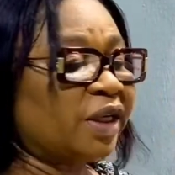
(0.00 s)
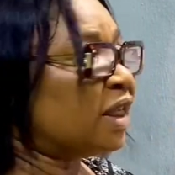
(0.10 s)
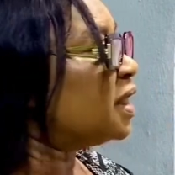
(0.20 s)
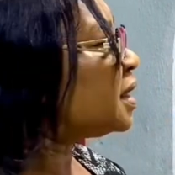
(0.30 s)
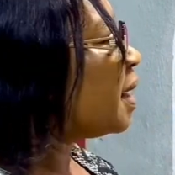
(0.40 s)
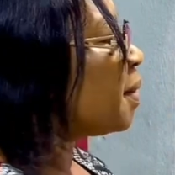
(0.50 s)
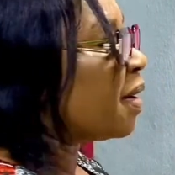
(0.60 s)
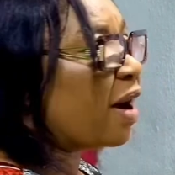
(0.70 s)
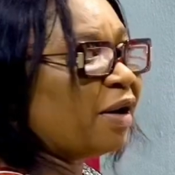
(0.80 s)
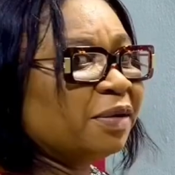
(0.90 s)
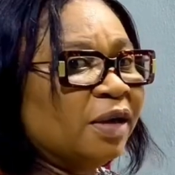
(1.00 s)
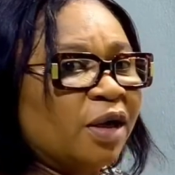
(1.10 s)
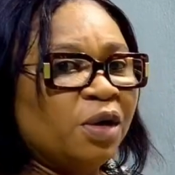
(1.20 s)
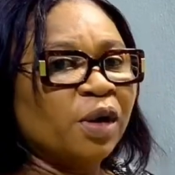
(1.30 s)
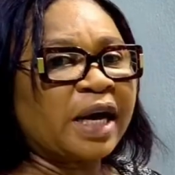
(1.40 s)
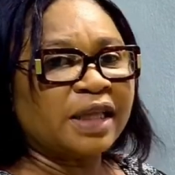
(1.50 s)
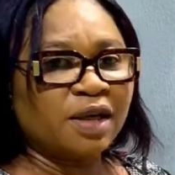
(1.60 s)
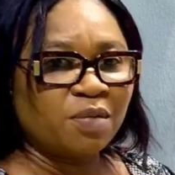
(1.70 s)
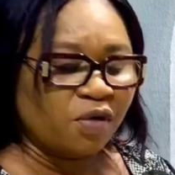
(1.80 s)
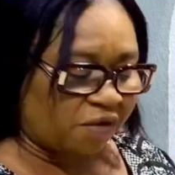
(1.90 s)
it. This time around, look at
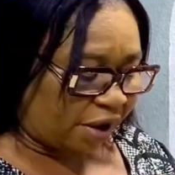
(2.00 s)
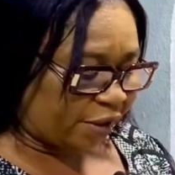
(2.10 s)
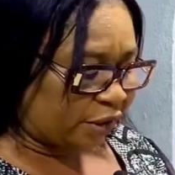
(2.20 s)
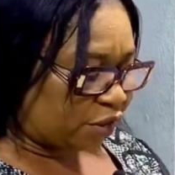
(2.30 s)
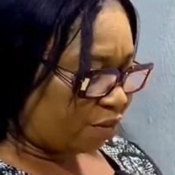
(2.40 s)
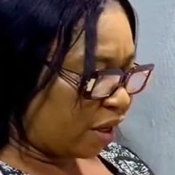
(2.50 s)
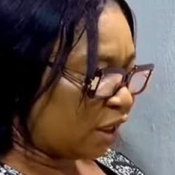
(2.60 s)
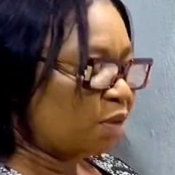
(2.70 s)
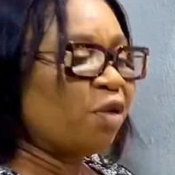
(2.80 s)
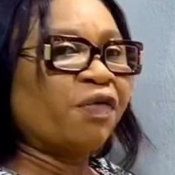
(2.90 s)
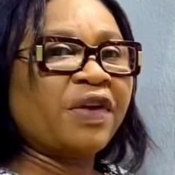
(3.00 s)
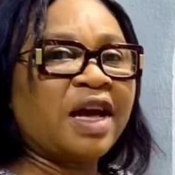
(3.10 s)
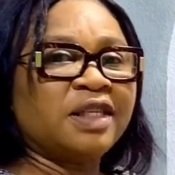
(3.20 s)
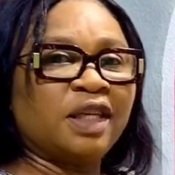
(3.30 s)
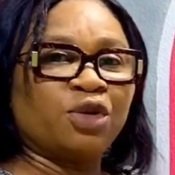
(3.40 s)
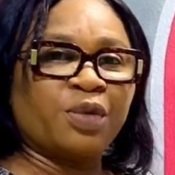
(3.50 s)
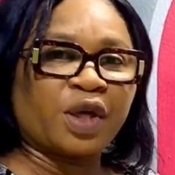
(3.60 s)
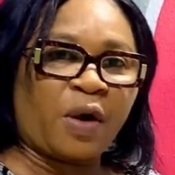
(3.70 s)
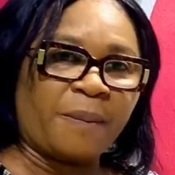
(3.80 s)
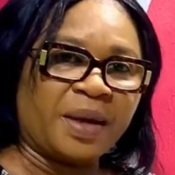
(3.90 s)
the move we're going to make. The move here is a little
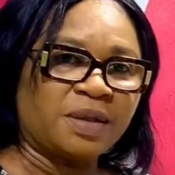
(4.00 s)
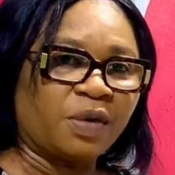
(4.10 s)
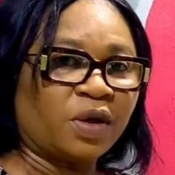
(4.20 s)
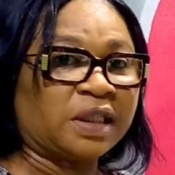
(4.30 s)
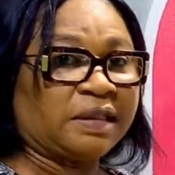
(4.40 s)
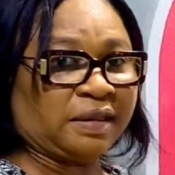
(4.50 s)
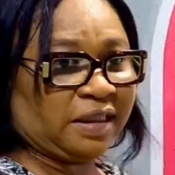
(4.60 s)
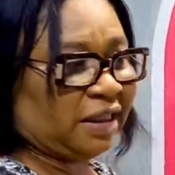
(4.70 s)
bit complex because it's 3